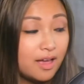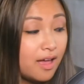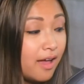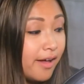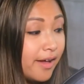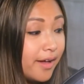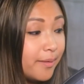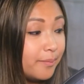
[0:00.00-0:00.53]

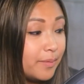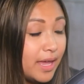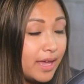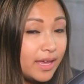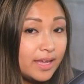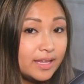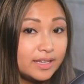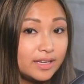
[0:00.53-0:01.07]

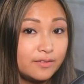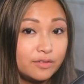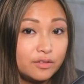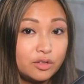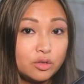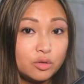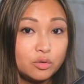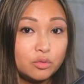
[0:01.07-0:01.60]
And if
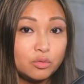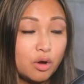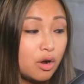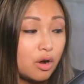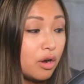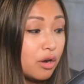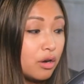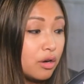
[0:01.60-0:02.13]
you
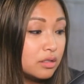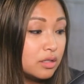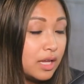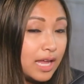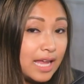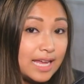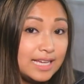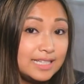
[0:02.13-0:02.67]
are
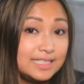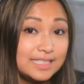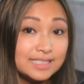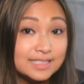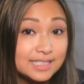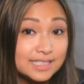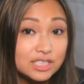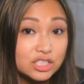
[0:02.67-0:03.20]
a
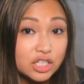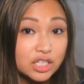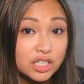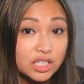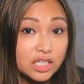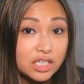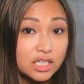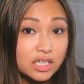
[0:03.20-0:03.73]
Disney
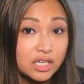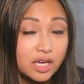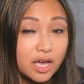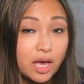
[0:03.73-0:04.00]
junkie,